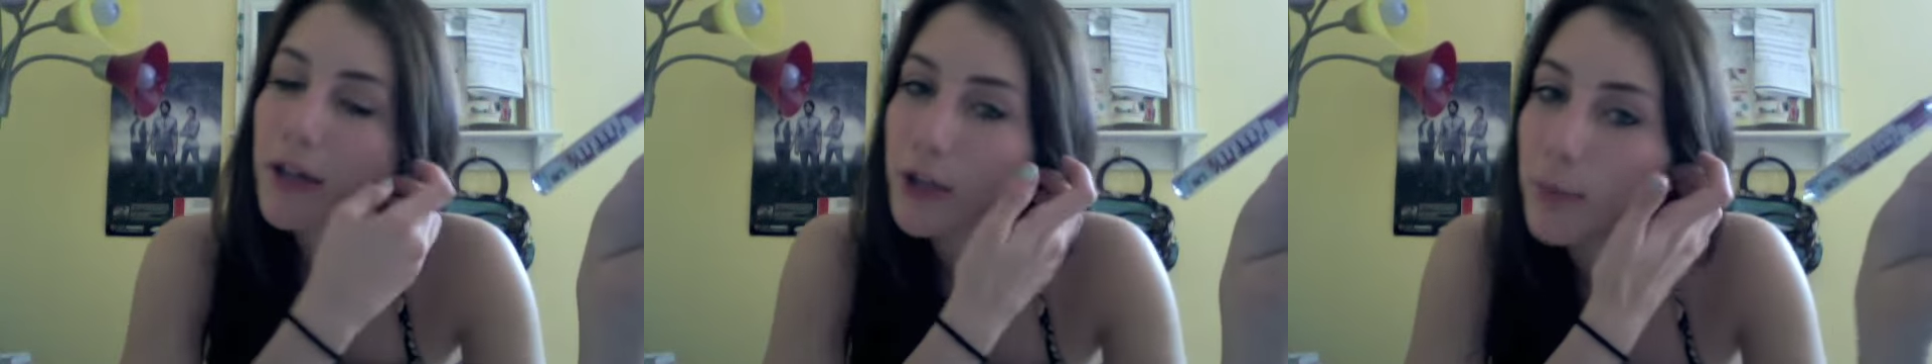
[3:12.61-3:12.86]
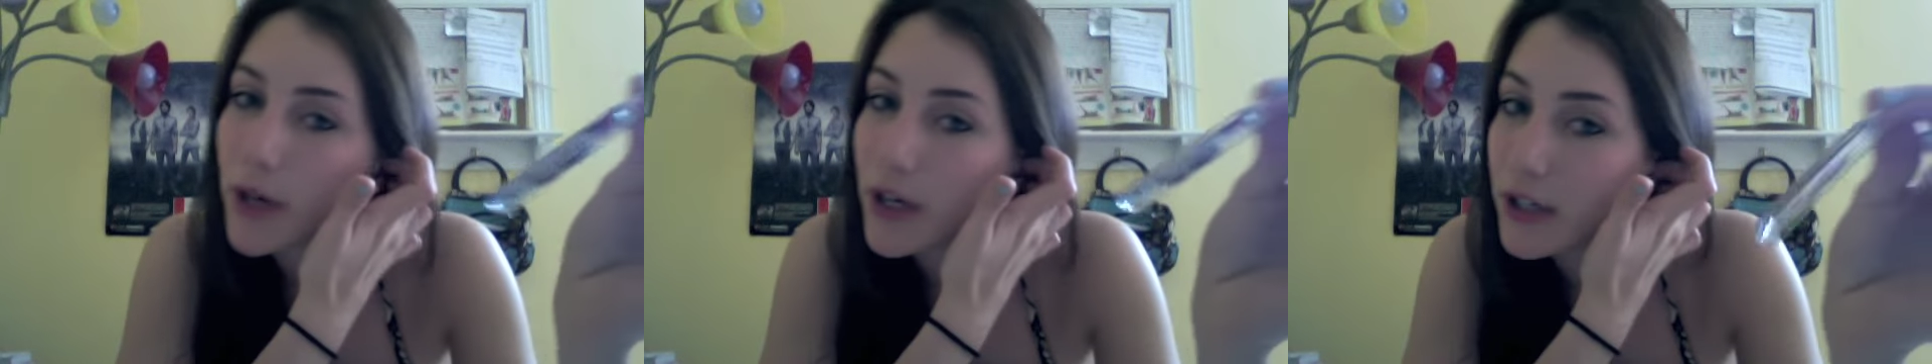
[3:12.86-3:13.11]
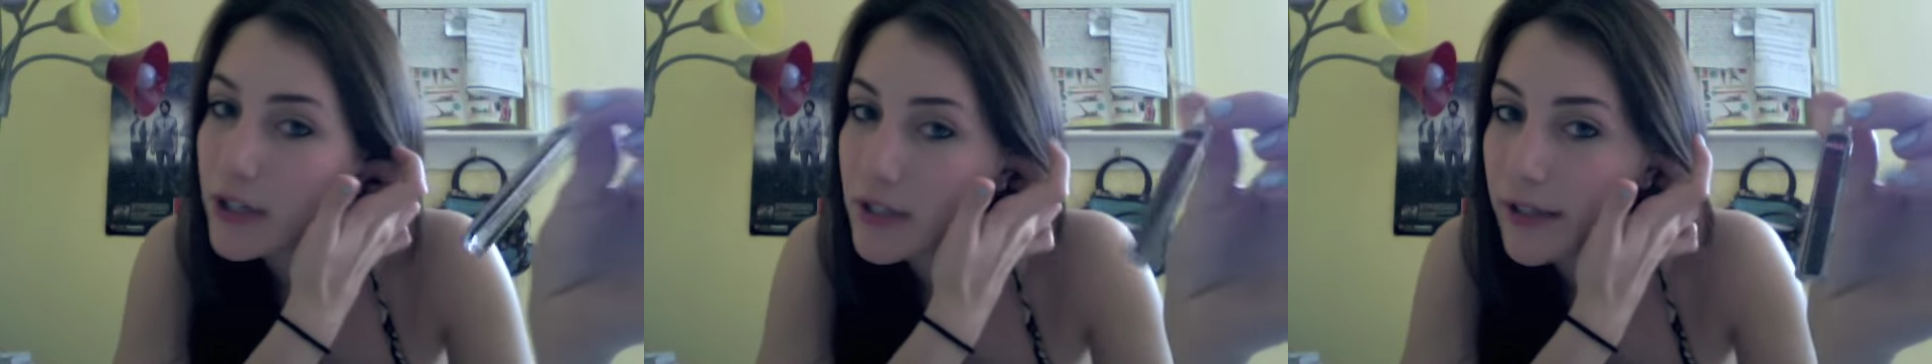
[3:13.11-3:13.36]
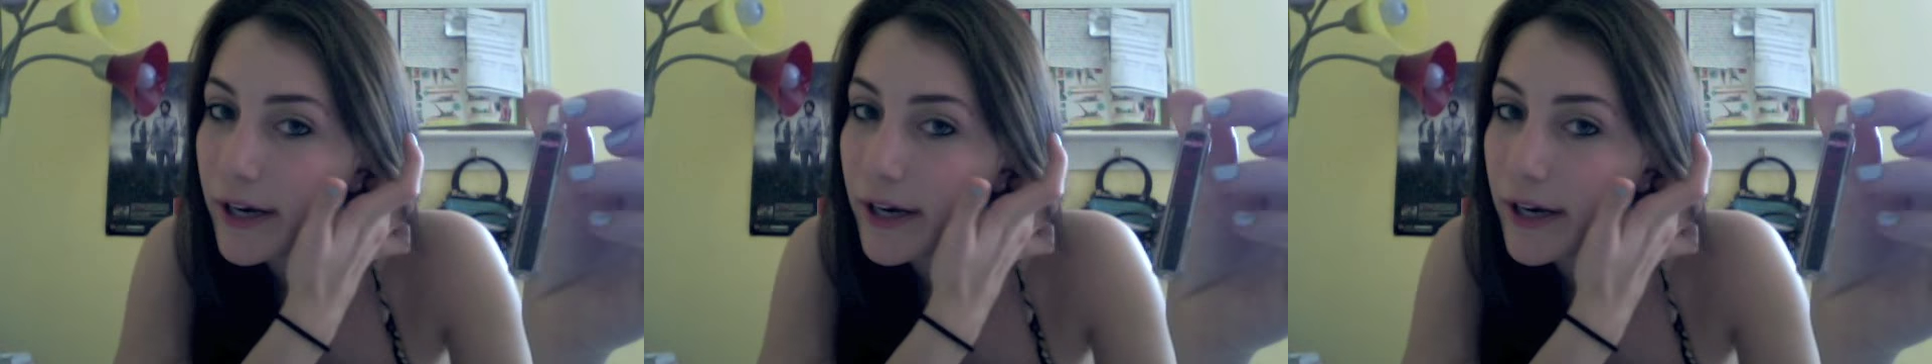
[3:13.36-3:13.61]
or your
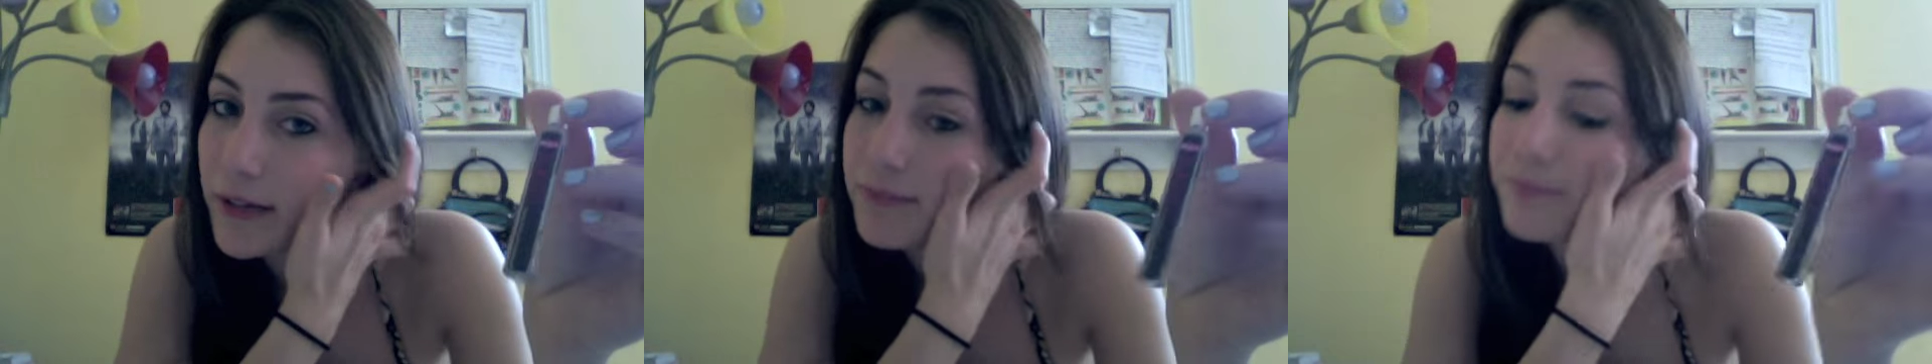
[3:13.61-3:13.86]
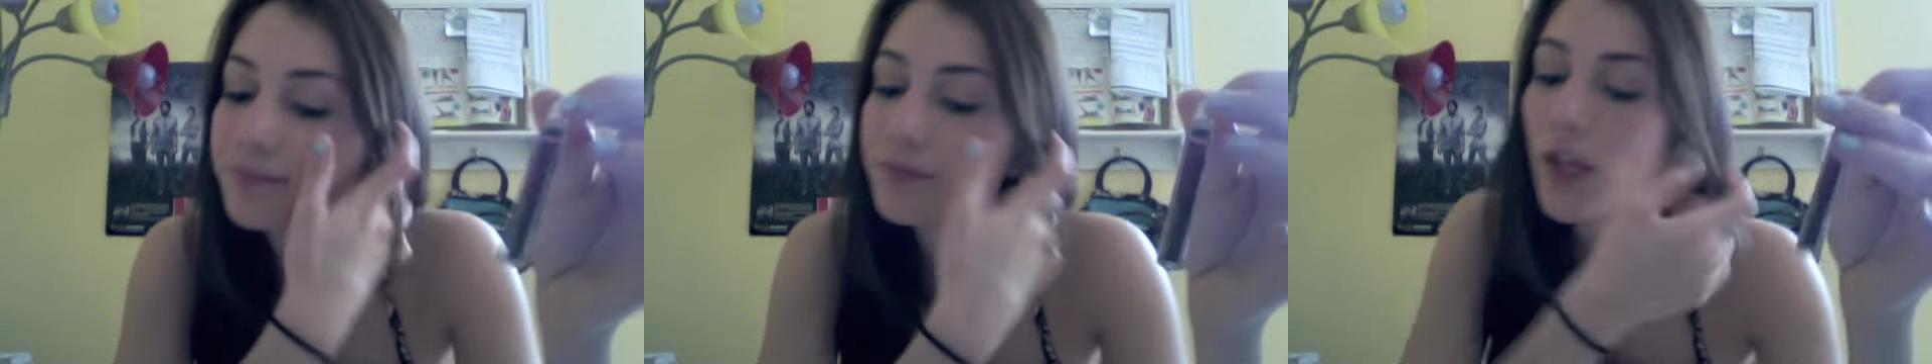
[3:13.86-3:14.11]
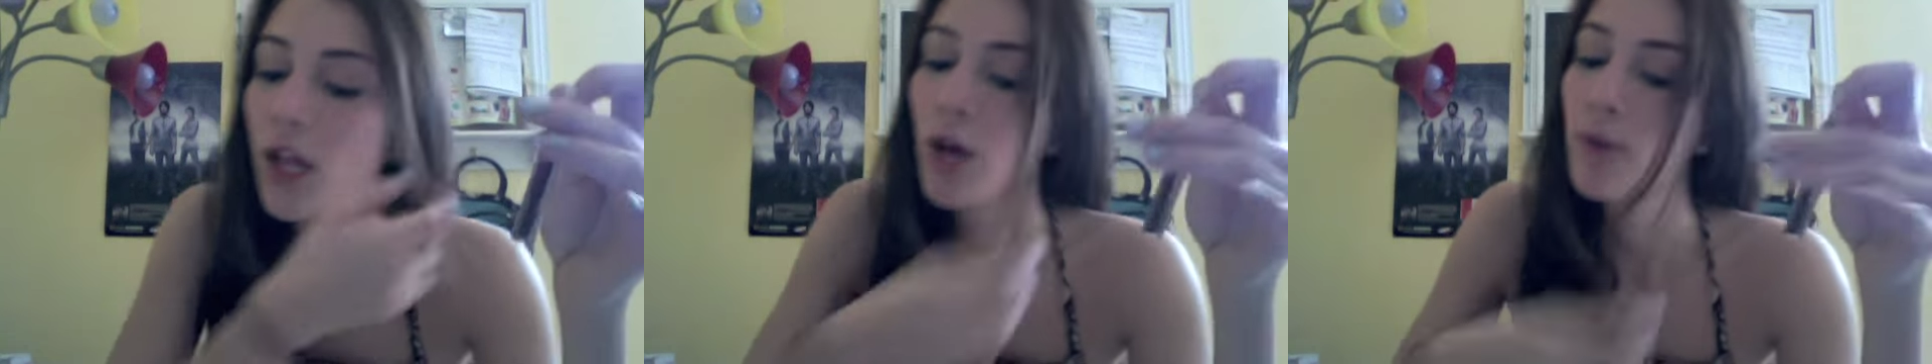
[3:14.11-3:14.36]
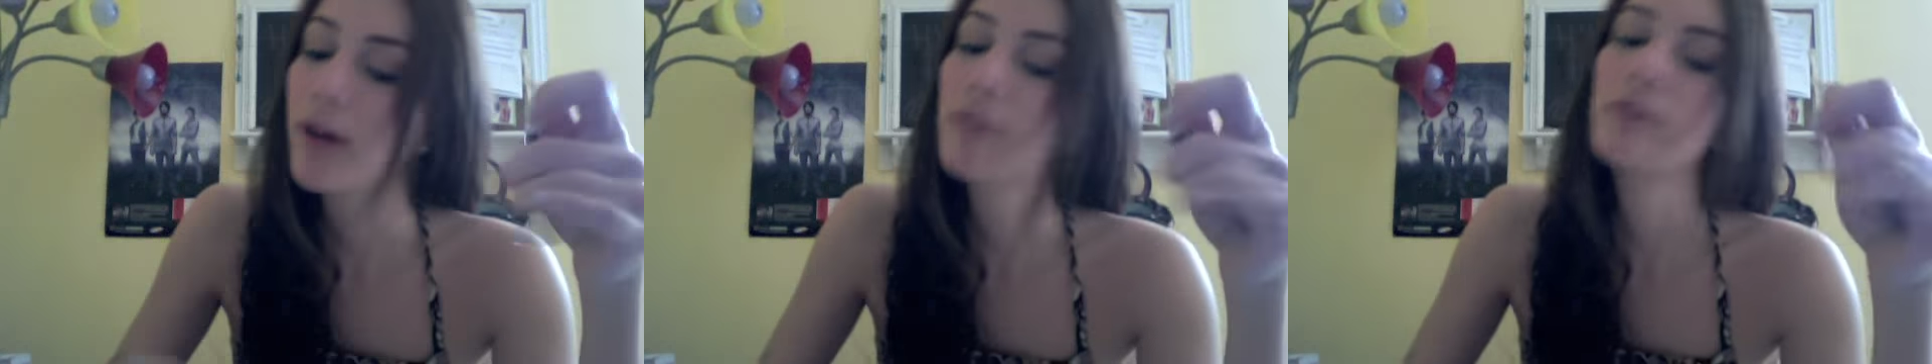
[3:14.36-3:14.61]
purse or
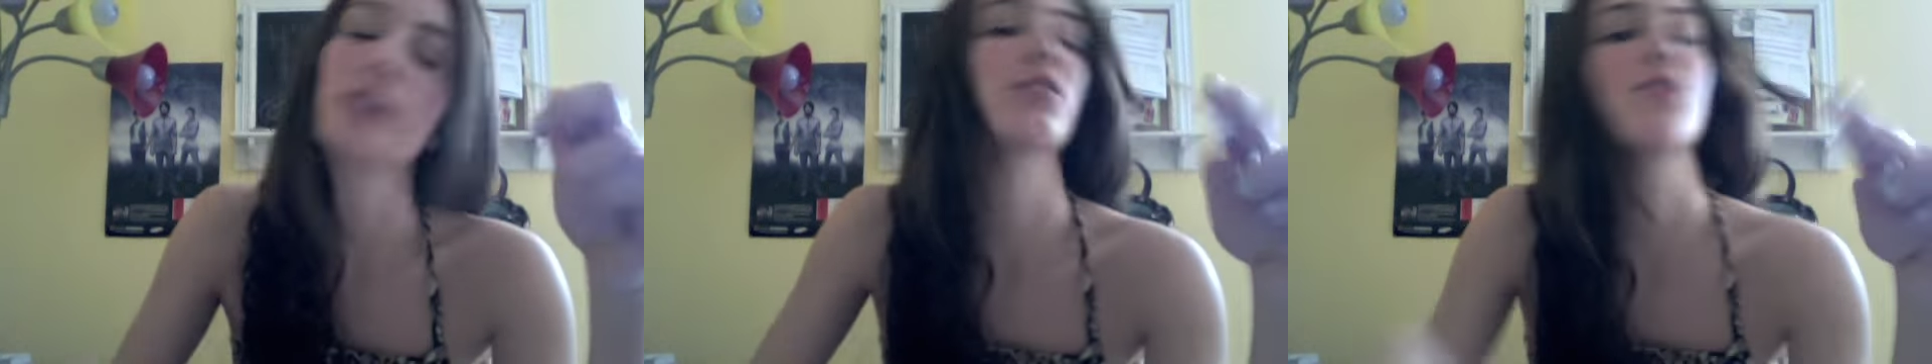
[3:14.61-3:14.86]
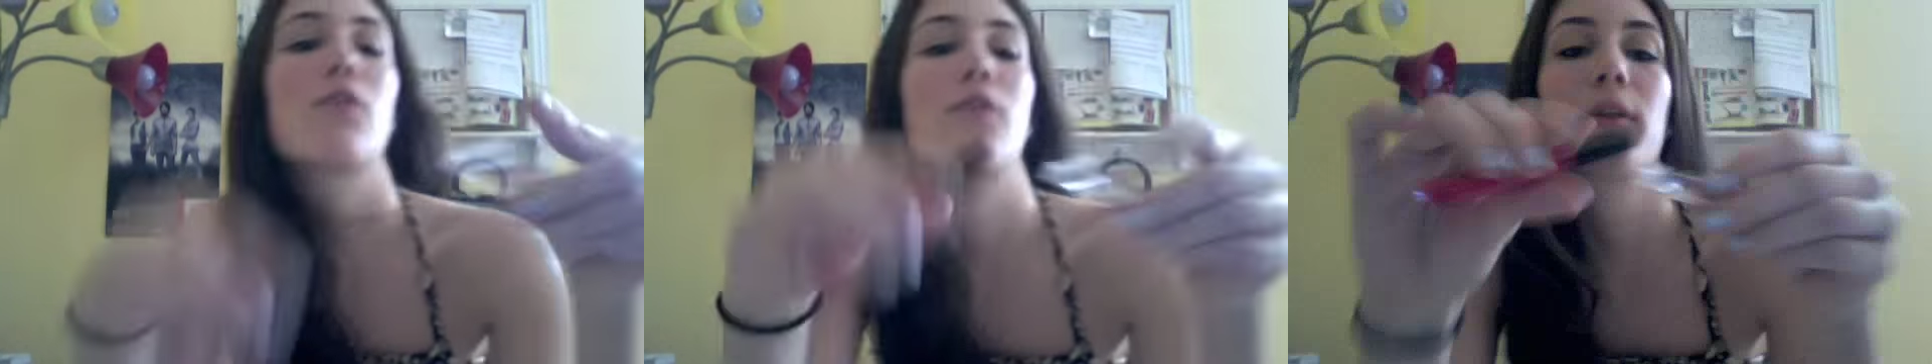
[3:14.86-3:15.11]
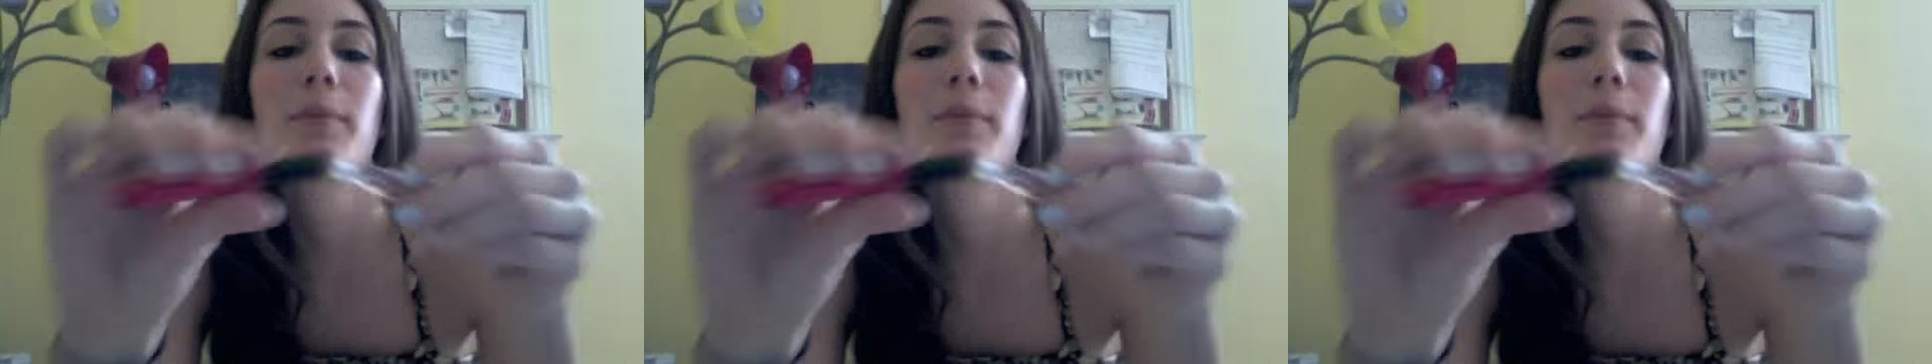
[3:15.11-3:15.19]
whatever and so forth.